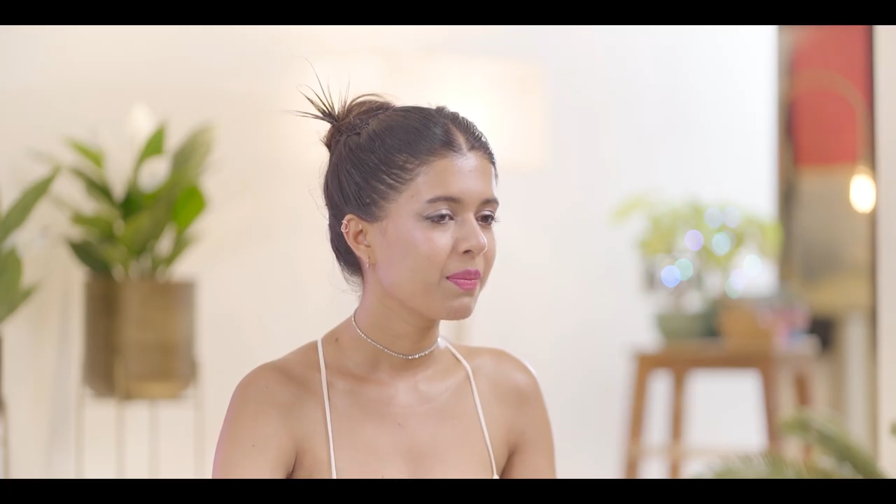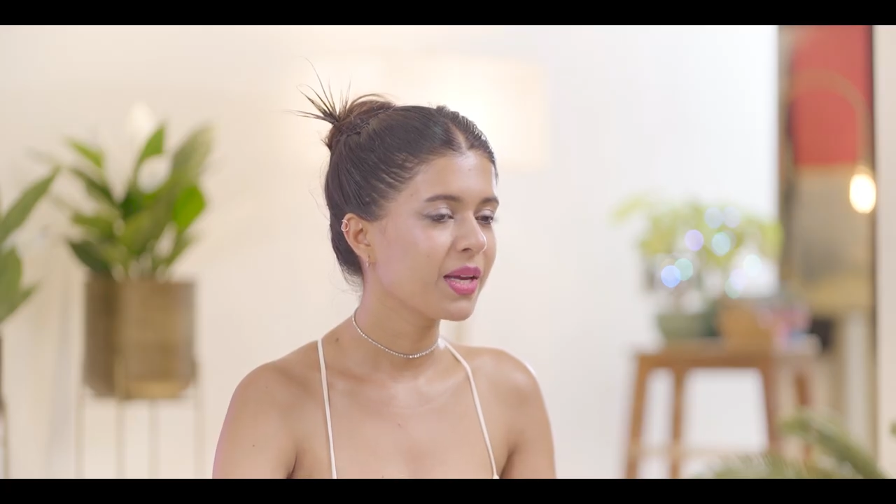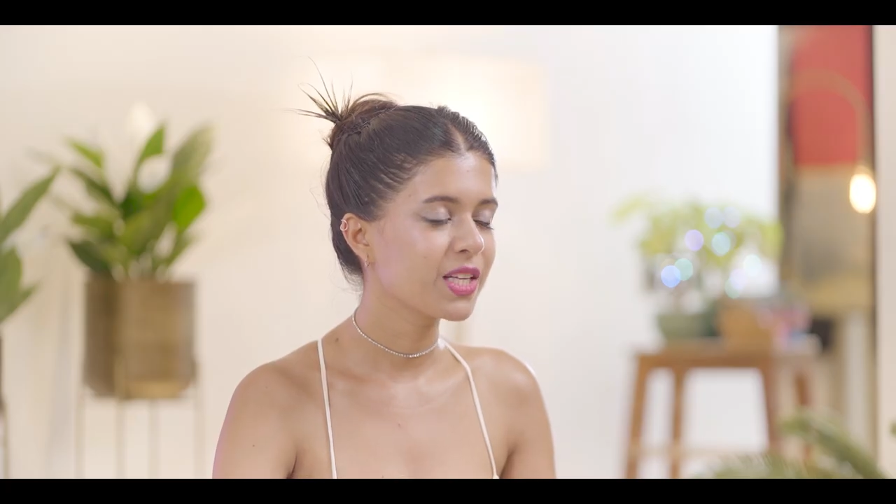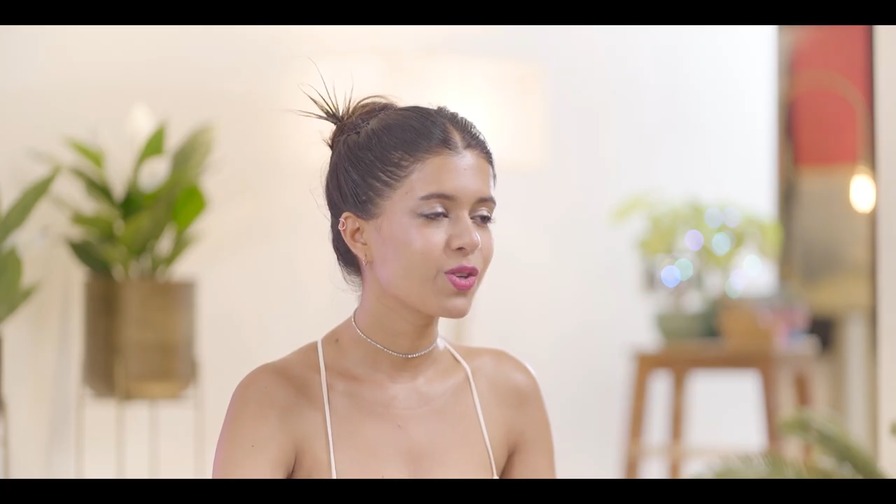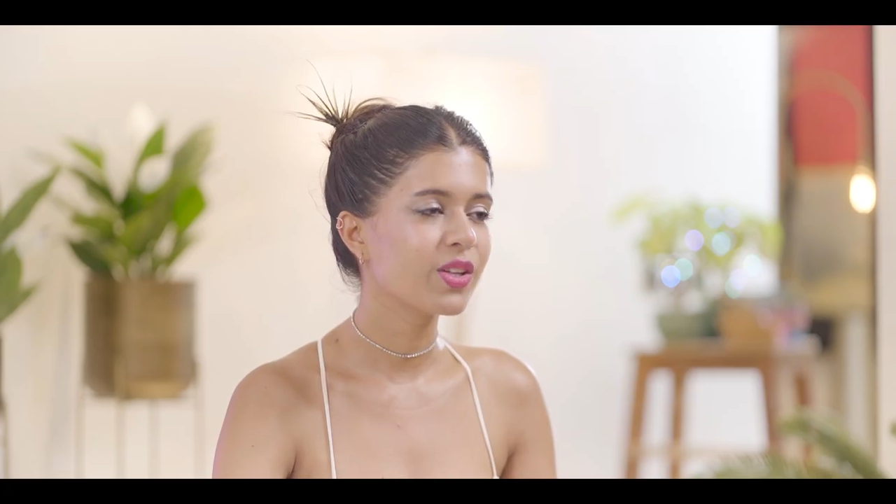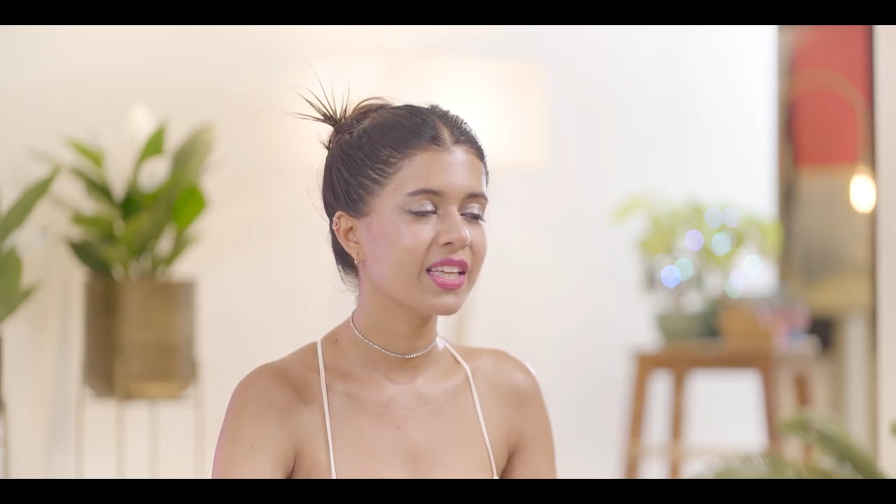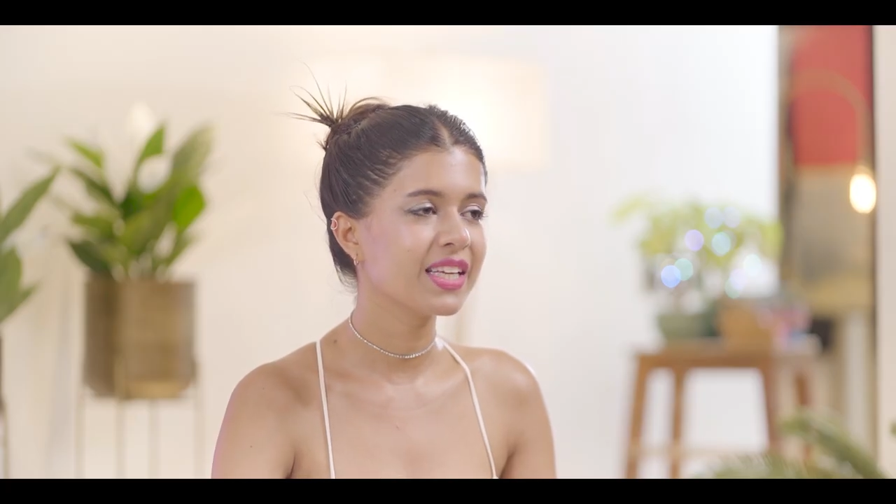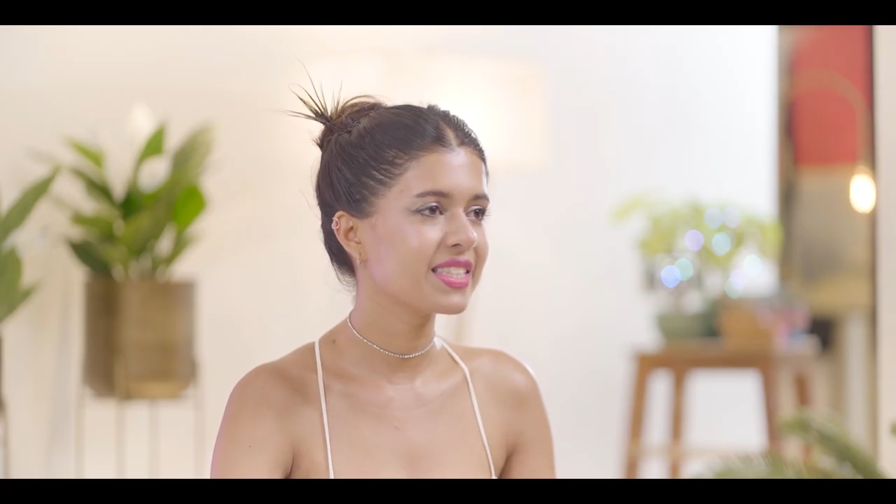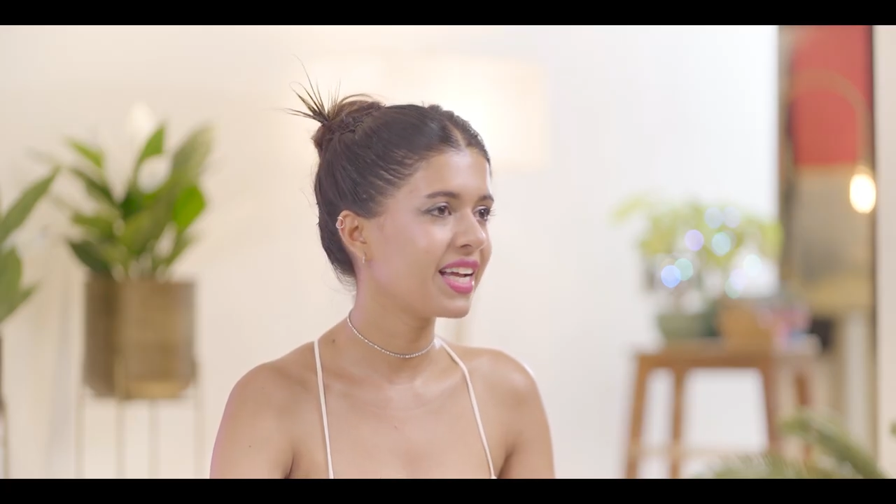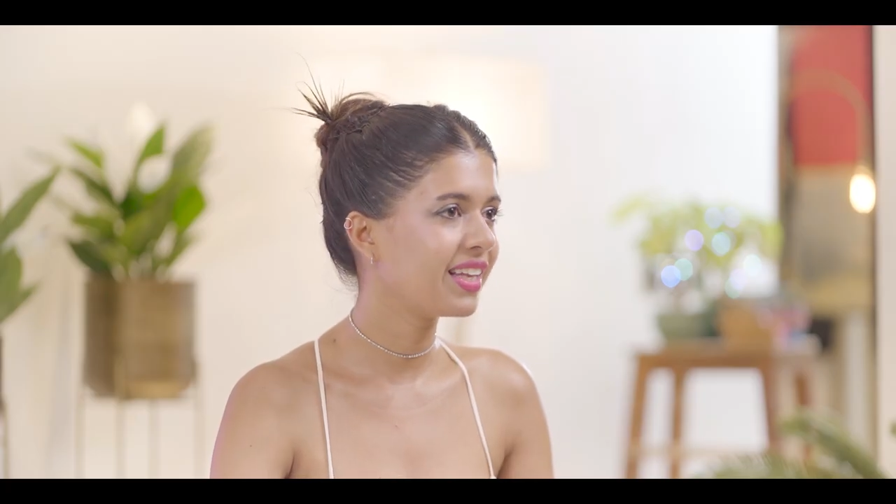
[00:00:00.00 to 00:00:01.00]
based on
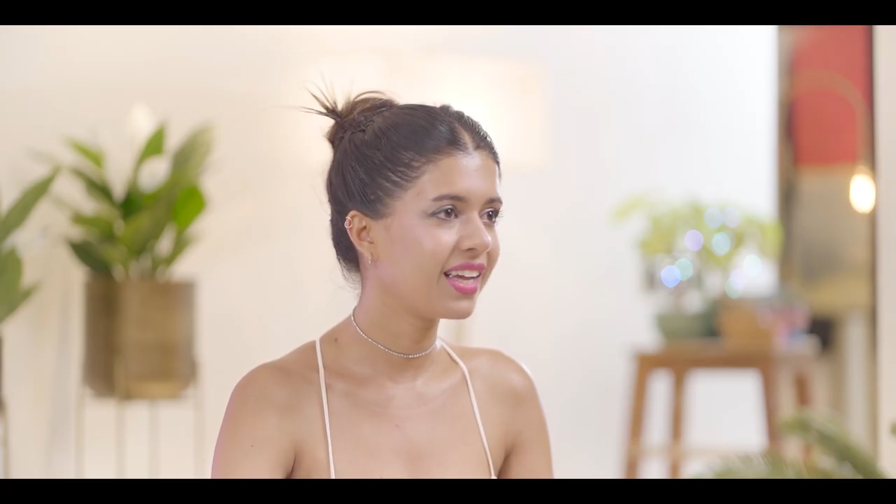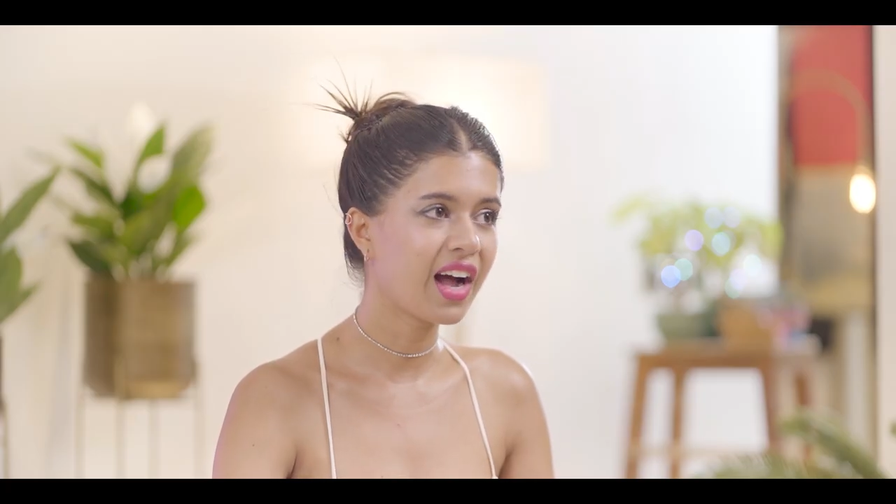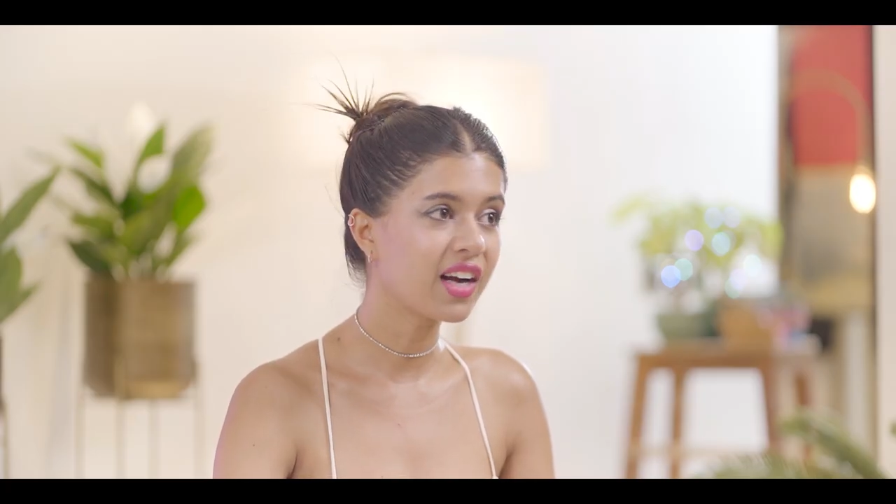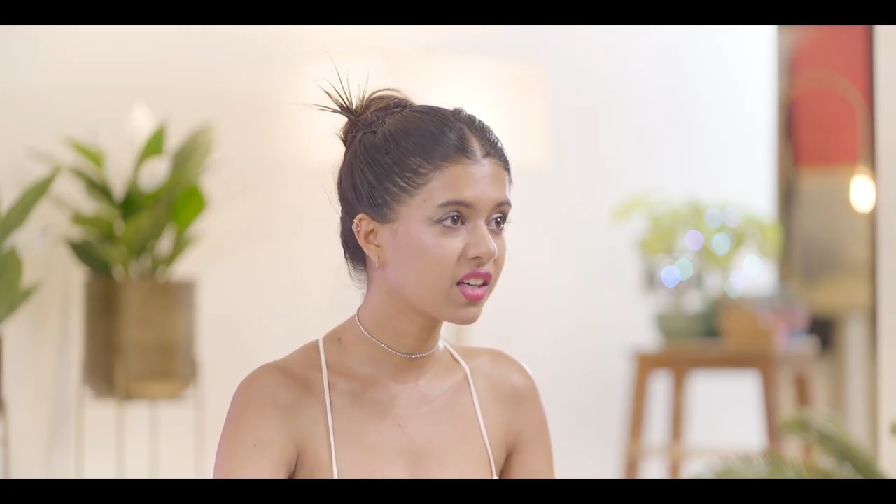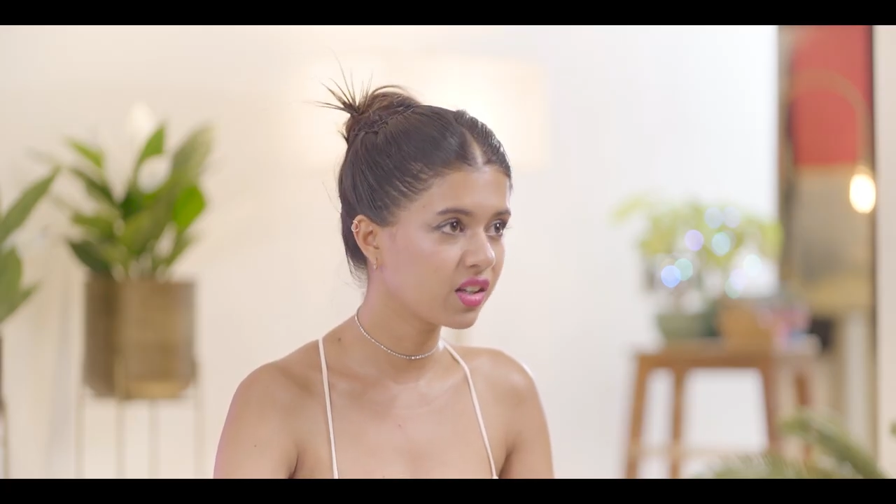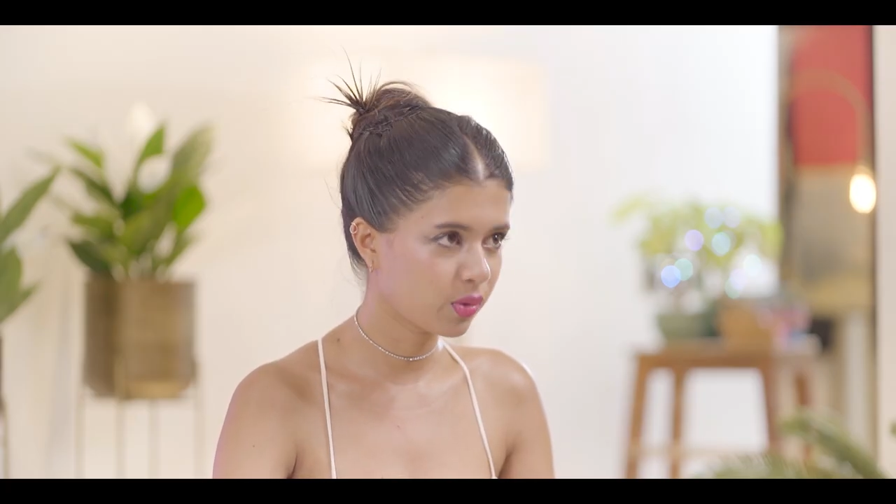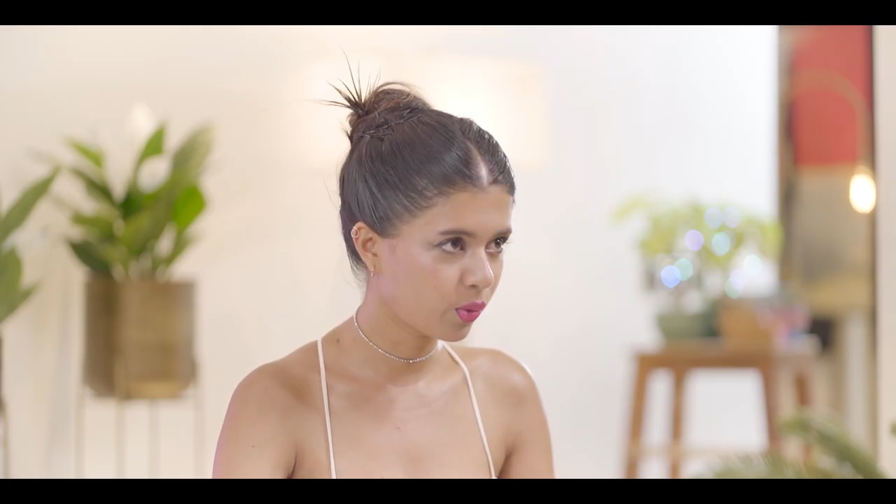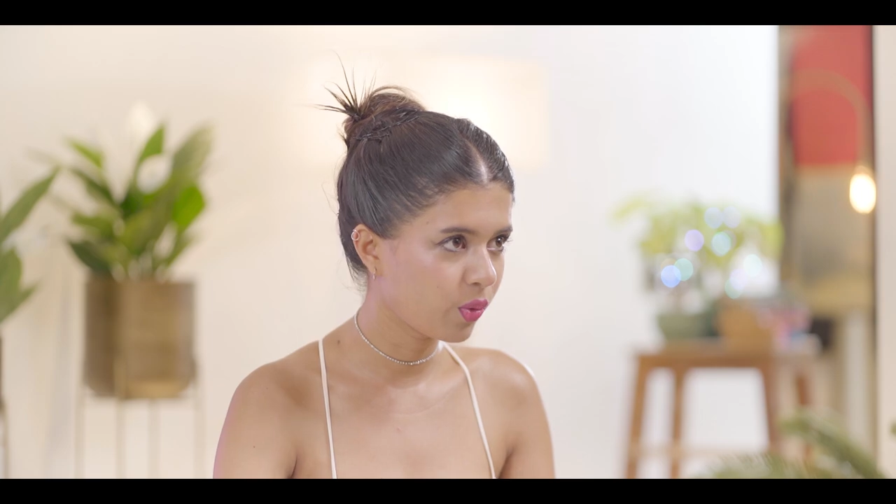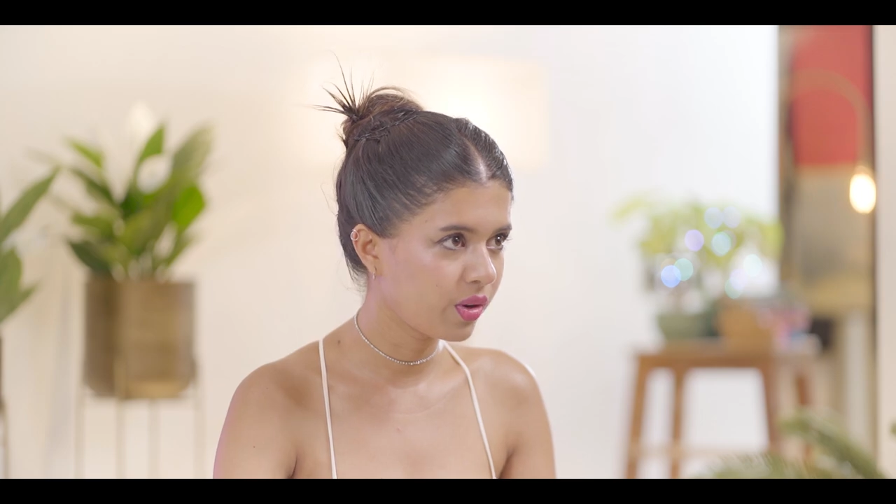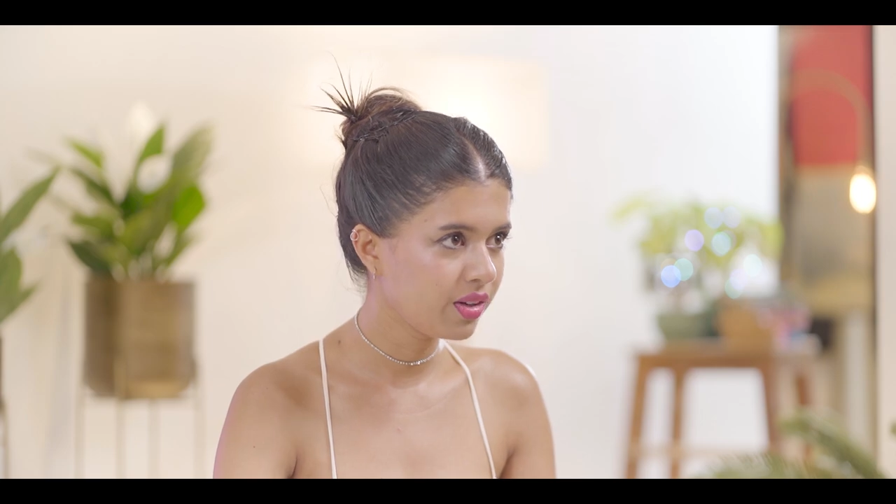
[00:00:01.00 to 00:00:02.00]
things that they can't
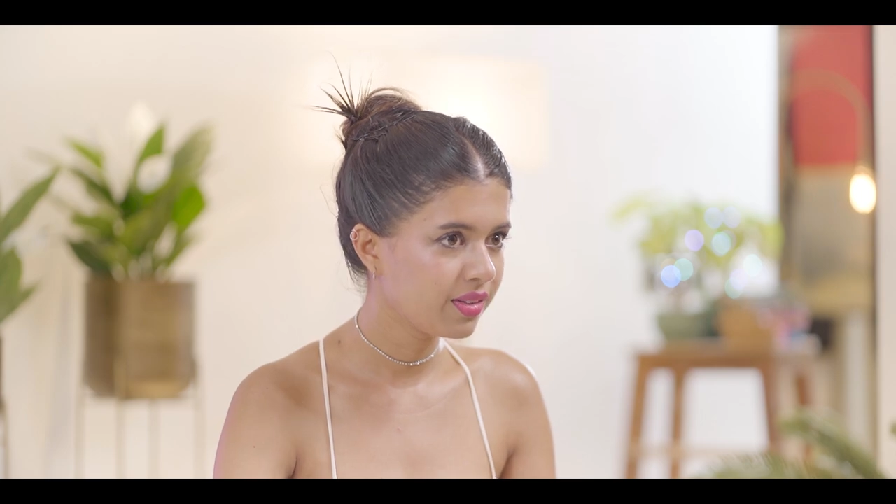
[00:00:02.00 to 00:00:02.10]
control,